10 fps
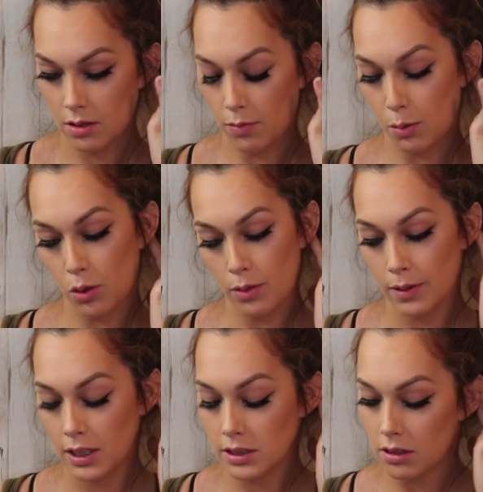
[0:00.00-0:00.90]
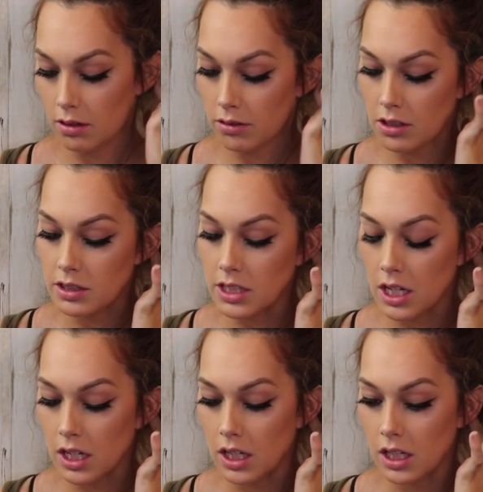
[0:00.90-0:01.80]
My appointment is on
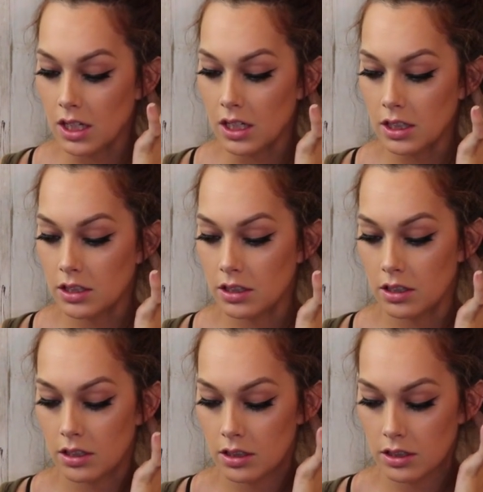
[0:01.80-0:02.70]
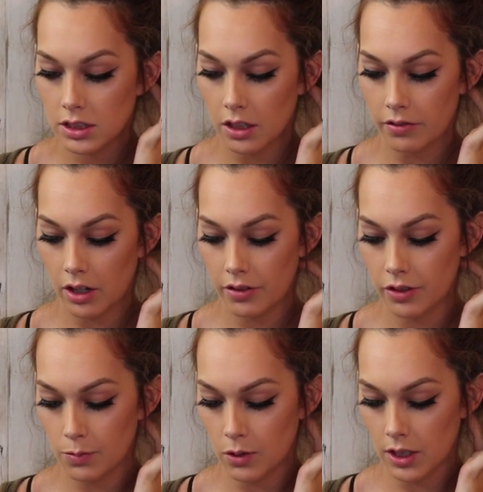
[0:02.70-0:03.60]
Thursday, so I've got a
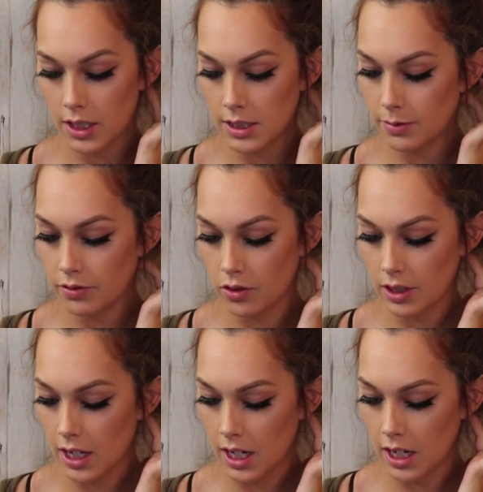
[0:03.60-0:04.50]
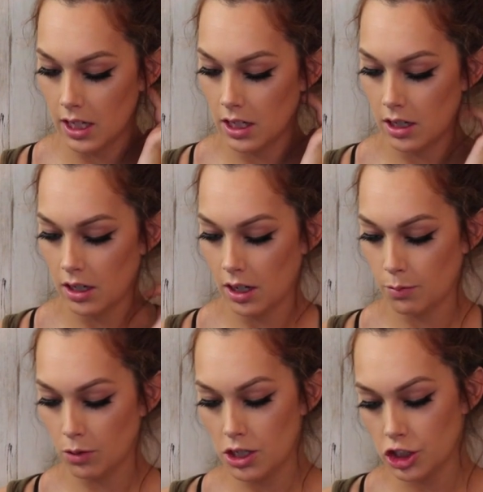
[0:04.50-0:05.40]
few more days before that.
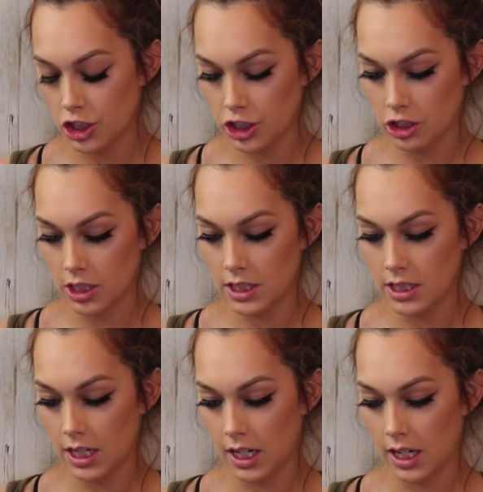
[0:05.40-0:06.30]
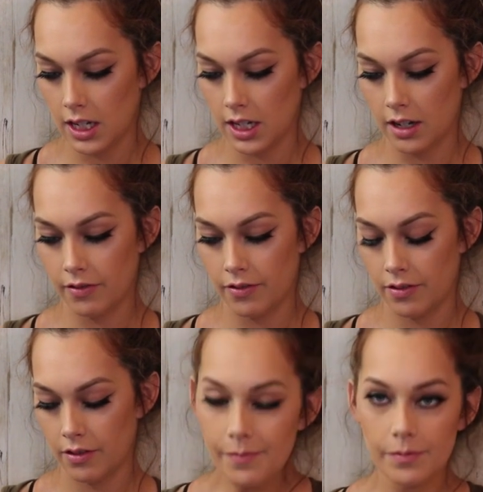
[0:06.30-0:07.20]
I'm registering today. i
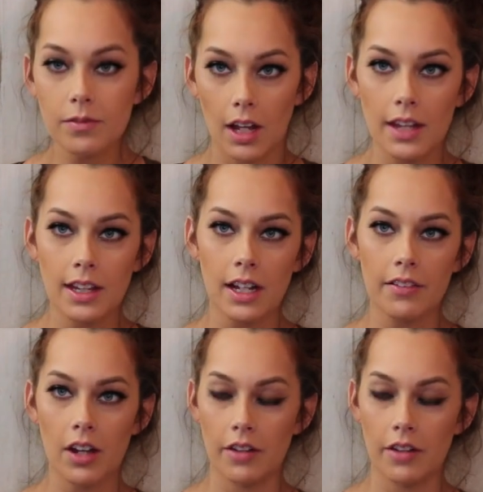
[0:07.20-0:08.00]
I think I've